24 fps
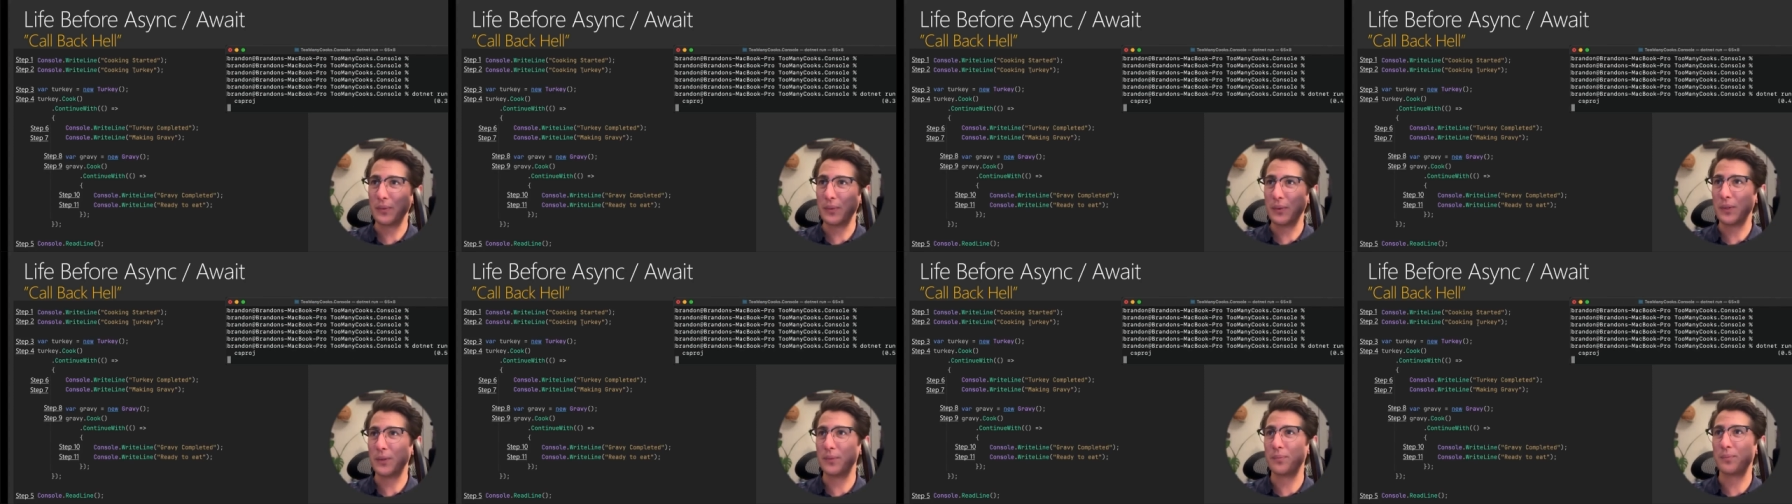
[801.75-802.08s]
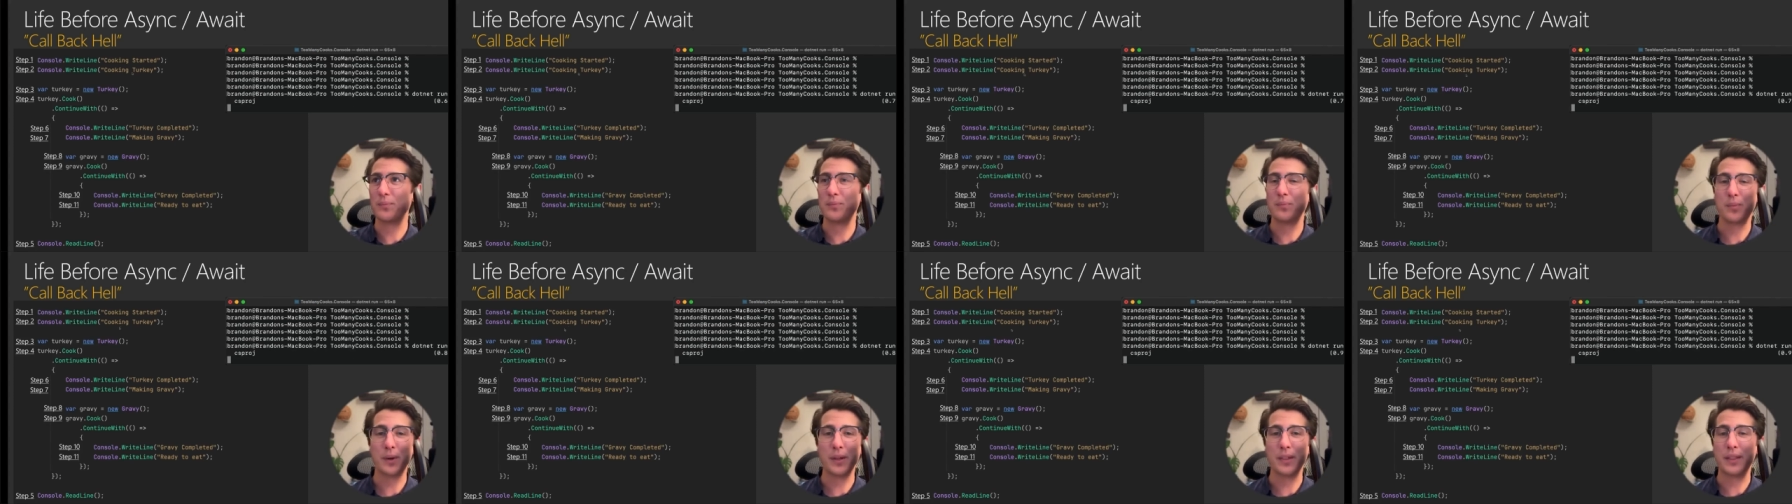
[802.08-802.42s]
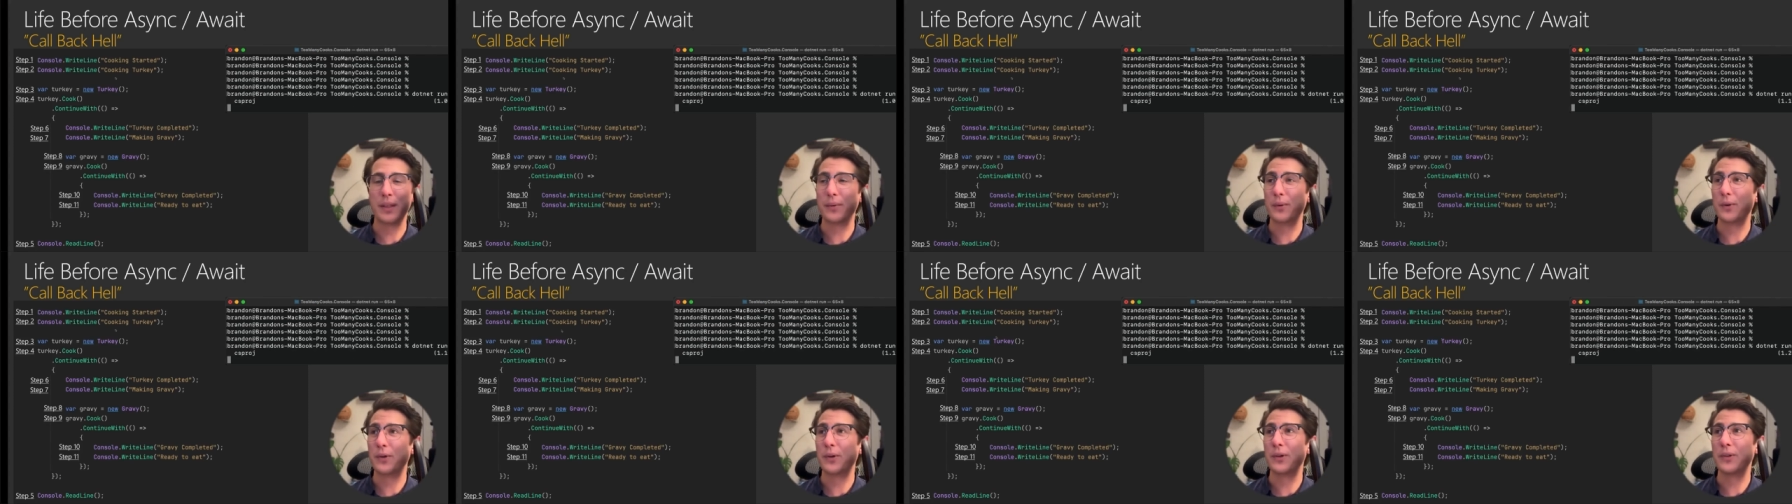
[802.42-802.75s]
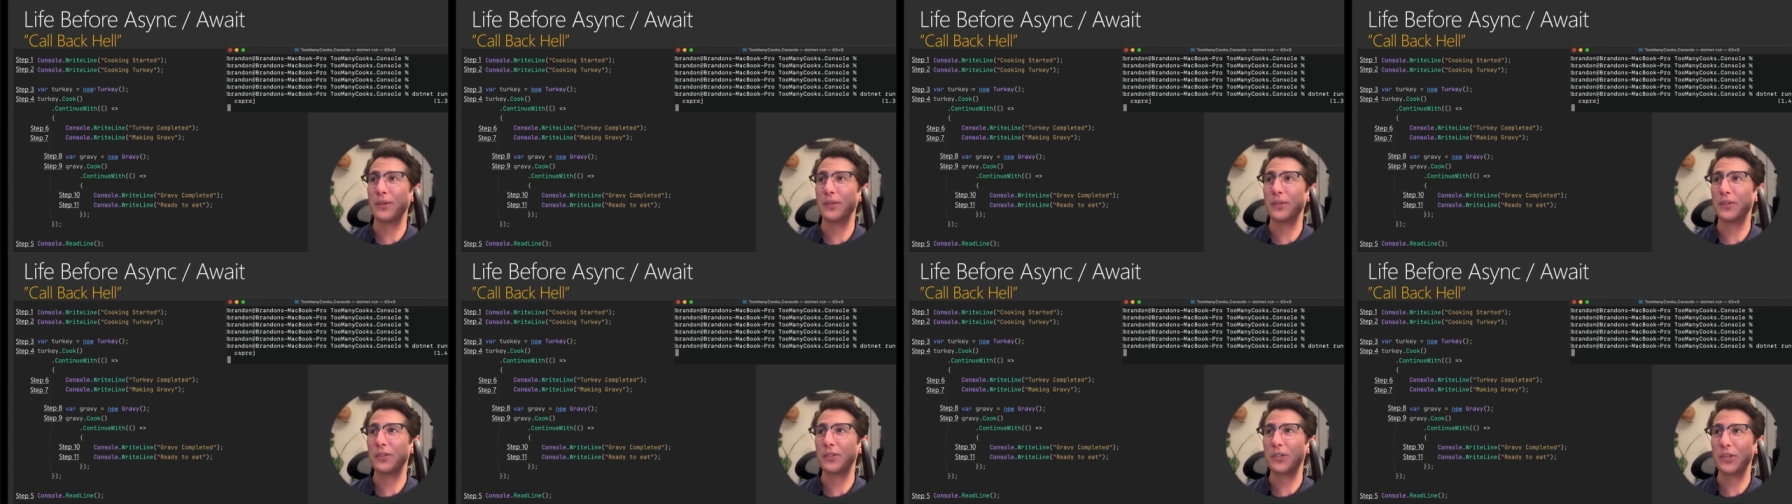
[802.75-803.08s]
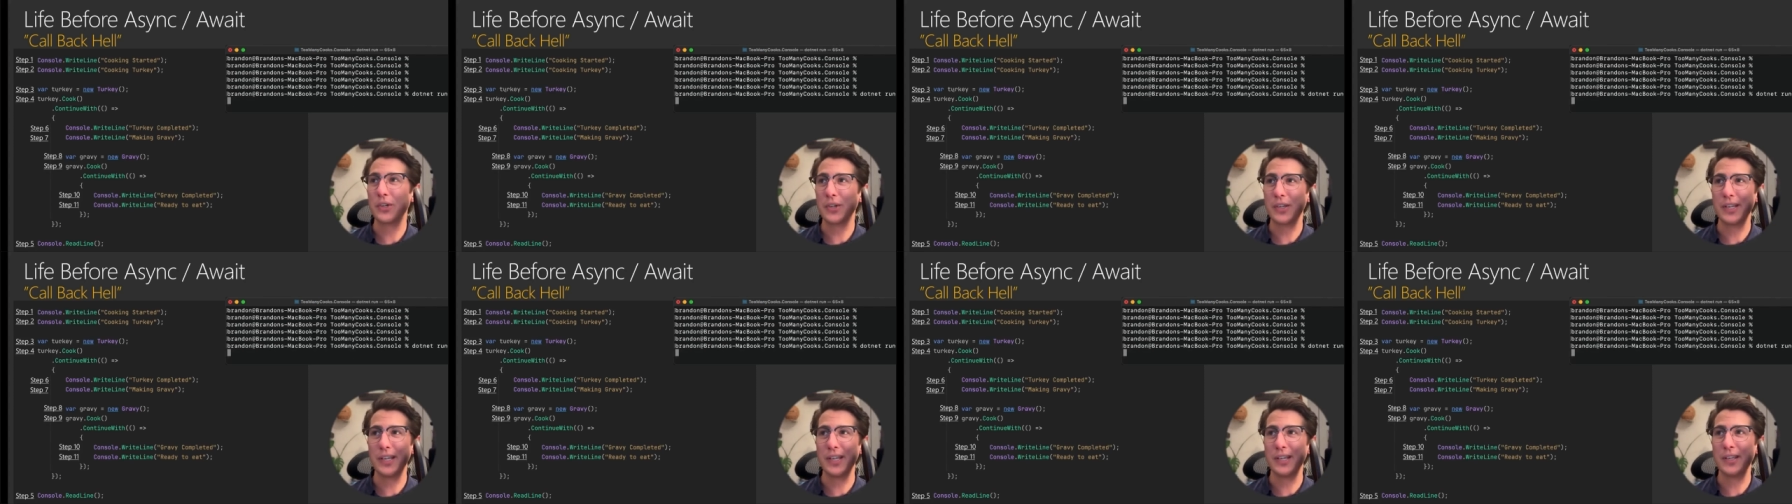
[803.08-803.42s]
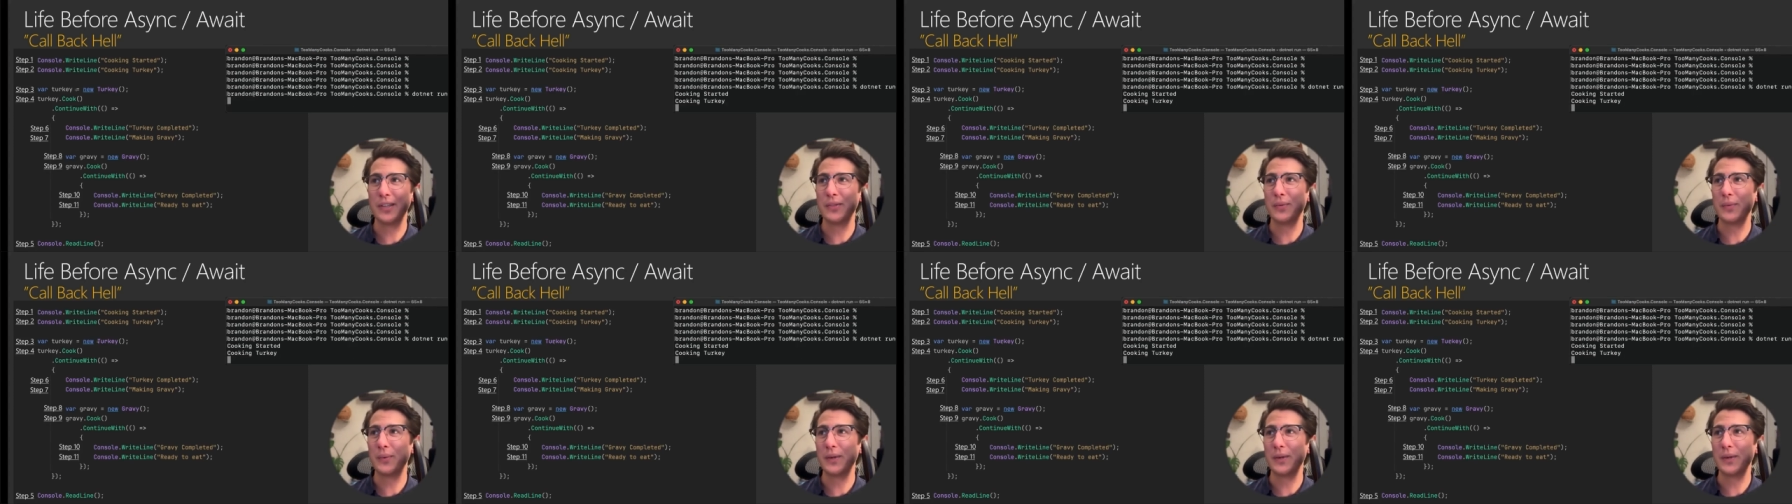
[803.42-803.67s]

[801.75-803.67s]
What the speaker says: we print that we're cooking the turkey,